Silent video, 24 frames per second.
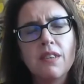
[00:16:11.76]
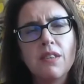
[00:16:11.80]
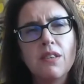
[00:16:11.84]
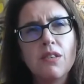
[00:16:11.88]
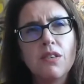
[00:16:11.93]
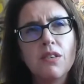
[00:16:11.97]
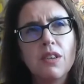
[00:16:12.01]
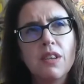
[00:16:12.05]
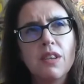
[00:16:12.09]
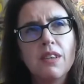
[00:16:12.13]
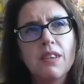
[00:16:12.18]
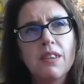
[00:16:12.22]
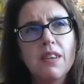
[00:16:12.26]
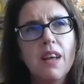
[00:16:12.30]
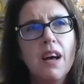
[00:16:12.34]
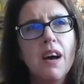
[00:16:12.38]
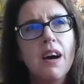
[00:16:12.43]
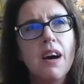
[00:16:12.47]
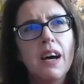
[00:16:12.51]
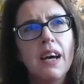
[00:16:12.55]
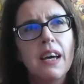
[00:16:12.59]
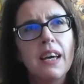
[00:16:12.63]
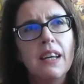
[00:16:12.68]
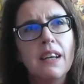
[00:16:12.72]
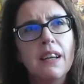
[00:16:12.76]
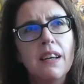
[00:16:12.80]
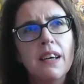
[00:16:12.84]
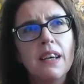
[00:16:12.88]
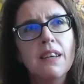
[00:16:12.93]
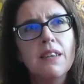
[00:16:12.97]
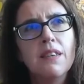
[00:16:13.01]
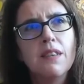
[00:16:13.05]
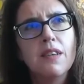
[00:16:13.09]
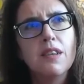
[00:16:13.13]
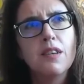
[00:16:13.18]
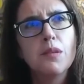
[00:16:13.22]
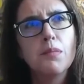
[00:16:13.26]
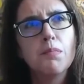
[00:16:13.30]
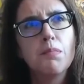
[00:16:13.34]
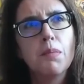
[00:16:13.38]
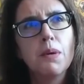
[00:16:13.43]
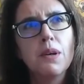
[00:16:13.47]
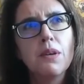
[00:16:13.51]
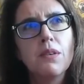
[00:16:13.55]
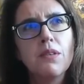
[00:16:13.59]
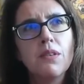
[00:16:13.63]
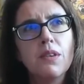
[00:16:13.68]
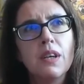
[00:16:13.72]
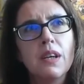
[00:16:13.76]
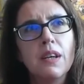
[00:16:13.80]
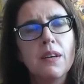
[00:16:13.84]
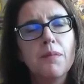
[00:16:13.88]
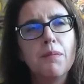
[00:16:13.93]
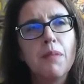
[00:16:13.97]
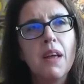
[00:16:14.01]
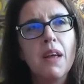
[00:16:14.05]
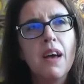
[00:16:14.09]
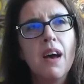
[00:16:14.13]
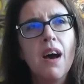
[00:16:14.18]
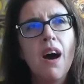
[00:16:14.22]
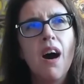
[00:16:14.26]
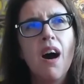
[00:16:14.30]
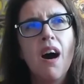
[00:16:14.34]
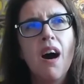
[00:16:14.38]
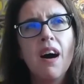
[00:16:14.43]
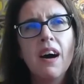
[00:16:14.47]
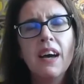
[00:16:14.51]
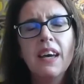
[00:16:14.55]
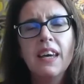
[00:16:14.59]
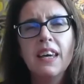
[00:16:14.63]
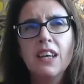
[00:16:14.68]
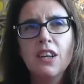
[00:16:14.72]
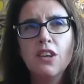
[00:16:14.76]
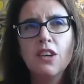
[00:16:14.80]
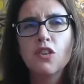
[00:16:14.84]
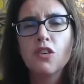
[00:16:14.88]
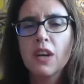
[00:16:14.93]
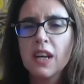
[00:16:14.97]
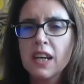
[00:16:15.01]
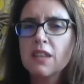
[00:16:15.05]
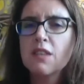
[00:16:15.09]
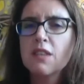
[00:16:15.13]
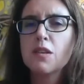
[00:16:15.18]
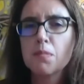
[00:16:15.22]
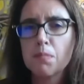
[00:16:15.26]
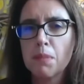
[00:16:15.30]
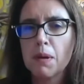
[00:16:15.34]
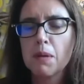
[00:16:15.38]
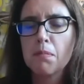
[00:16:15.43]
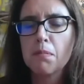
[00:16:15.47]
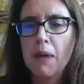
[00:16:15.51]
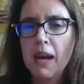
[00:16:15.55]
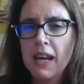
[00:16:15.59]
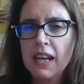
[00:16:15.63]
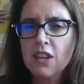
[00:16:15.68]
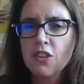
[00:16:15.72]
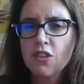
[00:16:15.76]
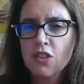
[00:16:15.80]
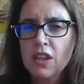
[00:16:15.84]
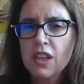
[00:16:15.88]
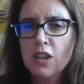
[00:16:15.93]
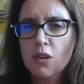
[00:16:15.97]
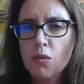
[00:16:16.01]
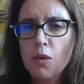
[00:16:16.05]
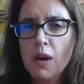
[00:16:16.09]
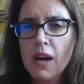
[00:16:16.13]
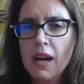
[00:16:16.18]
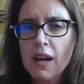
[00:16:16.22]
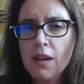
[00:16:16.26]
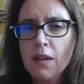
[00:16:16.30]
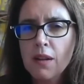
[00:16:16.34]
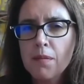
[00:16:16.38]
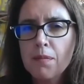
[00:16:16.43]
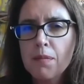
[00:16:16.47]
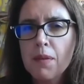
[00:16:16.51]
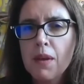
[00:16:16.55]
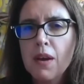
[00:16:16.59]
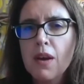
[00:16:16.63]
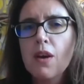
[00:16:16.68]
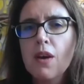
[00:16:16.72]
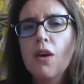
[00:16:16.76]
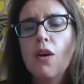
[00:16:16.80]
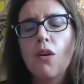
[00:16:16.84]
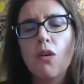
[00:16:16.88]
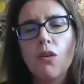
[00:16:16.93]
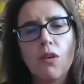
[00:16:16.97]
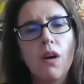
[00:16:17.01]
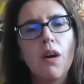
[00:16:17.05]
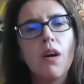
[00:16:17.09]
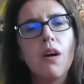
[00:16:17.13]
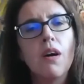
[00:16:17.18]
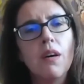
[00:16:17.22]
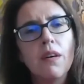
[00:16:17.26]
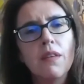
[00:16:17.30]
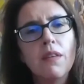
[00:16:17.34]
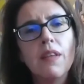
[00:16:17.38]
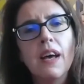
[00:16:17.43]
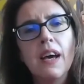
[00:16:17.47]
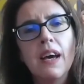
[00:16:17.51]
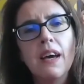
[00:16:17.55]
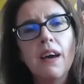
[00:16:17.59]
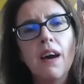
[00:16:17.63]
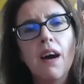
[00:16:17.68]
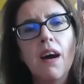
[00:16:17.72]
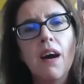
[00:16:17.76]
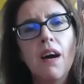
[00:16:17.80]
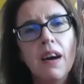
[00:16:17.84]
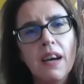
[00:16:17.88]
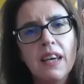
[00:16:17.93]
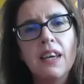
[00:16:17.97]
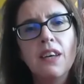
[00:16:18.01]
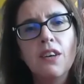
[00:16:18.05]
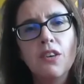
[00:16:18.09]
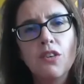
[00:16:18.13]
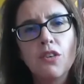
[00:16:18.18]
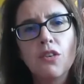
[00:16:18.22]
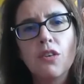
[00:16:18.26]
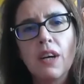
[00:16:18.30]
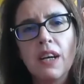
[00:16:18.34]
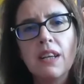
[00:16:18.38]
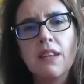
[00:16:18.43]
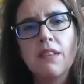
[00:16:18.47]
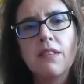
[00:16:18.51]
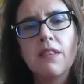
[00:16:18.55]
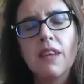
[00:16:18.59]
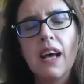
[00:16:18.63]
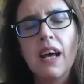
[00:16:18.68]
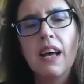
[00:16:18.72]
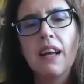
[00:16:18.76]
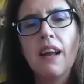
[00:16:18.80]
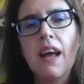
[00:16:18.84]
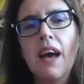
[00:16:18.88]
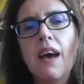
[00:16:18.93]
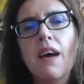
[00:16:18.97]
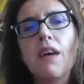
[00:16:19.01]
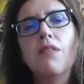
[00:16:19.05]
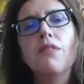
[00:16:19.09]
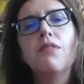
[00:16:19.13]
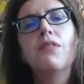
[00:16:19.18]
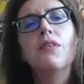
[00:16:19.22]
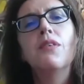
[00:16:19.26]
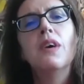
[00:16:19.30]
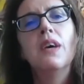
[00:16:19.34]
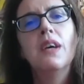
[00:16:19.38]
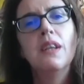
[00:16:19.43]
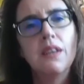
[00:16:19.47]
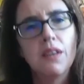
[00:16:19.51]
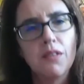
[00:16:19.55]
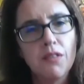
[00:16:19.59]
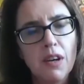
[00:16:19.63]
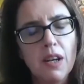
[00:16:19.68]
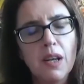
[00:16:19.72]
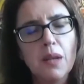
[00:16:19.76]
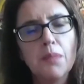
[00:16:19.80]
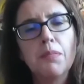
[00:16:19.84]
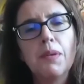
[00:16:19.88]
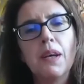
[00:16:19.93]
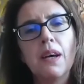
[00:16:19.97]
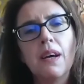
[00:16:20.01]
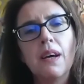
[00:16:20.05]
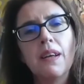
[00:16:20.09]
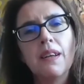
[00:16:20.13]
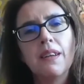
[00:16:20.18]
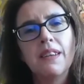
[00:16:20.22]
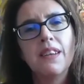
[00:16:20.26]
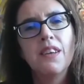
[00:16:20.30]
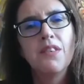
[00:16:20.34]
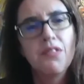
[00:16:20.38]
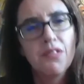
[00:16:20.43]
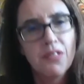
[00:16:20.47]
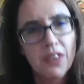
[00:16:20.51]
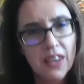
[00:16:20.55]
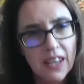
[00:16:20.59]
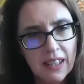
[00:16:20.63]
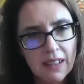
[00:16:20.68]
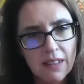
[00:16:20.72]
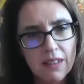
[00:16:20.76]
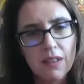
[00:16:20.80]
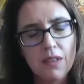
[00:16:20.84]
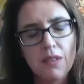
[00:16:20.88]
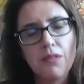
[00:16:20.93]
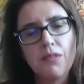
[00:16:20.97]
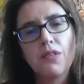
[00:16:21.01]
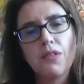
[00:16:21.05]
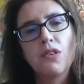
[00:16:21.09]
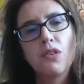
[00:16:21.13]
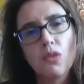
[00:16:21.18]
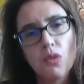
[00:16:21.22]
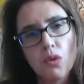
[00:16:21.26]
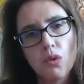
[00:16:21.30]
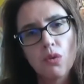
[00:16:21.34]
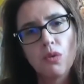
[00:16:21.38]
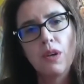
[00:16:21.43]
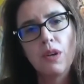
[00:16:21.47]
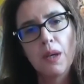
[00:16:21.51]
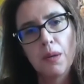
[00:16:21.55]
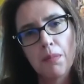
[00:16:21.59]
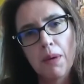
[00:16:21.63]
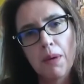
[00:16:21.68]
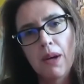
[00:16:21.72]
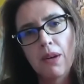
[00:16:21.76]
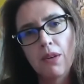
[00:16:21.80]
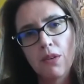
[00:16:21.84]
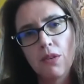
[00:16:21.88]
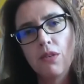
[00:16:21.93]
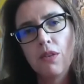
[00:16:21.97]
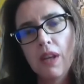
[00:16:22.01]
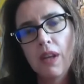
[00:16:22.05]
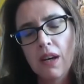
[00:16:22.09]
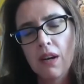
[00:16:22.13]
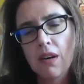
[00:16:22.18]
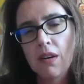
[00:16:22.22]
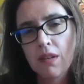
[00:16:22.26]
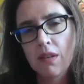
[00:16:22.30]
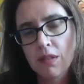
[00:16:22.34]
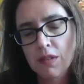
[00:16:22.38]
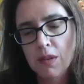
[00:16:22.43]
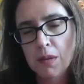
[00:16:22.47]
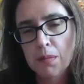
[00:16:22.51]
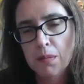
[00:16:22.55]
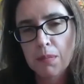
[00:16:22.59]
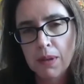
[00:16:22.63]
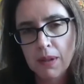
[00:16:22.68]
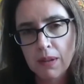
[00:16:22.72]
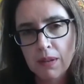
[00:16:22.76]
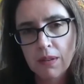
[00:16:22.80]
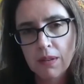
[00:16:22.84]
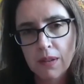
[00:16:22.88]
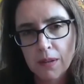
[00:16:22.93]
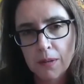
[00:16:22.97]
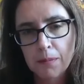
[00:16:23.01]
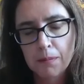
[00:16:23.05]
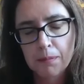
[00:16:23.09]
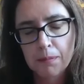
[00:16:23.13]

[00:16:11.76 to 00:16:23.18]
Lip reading: decide, is this person high in traits but managing it well, or are they high in traits and have developed a defective story about who they are as a person?